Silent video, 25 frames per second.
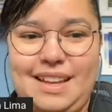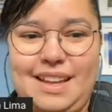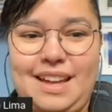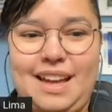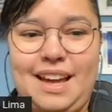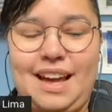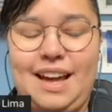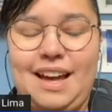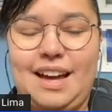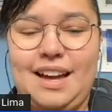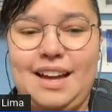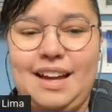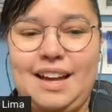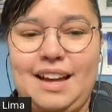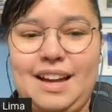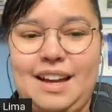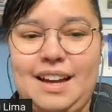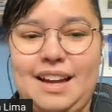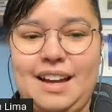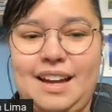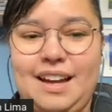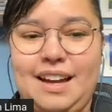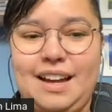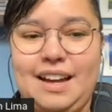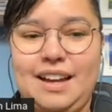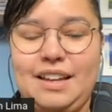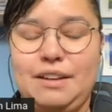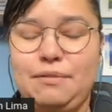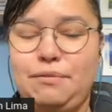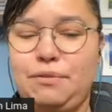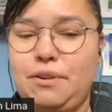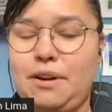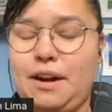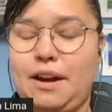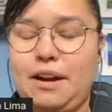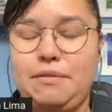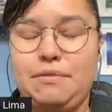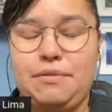If you
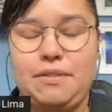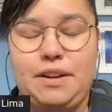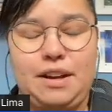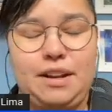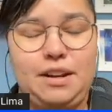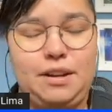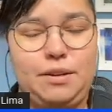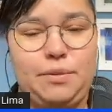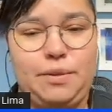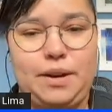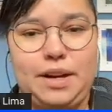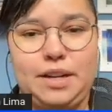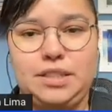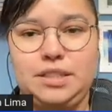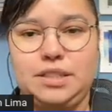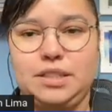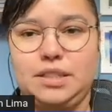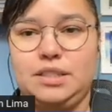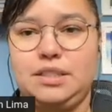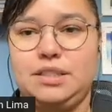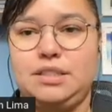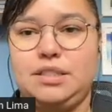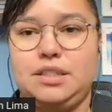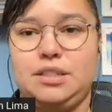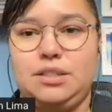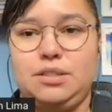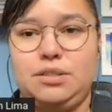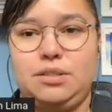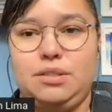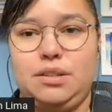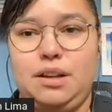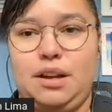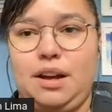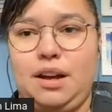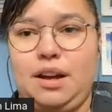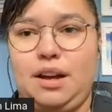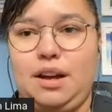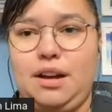have any questions
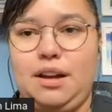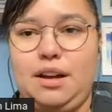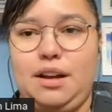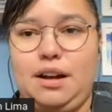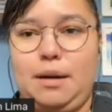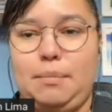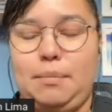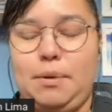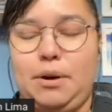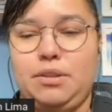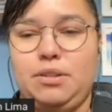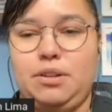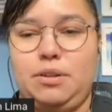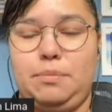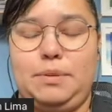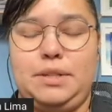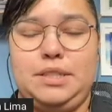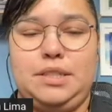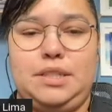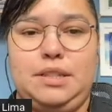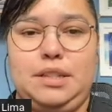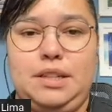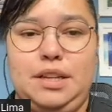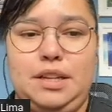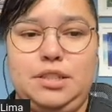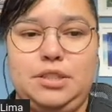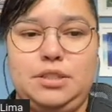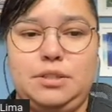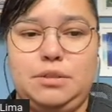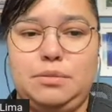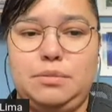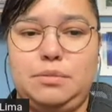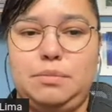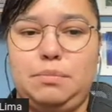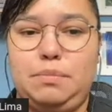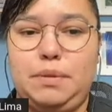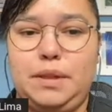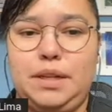about our
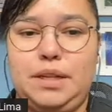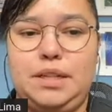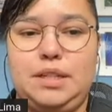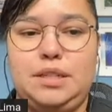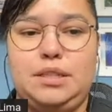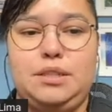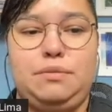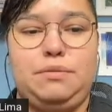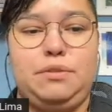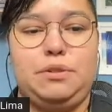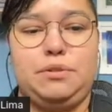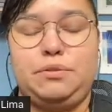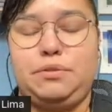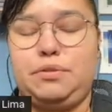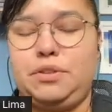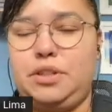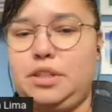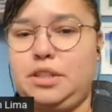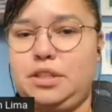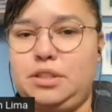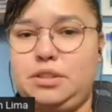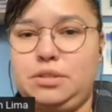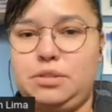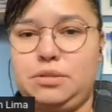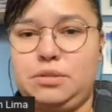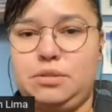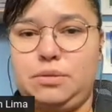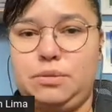presentation, please feel free to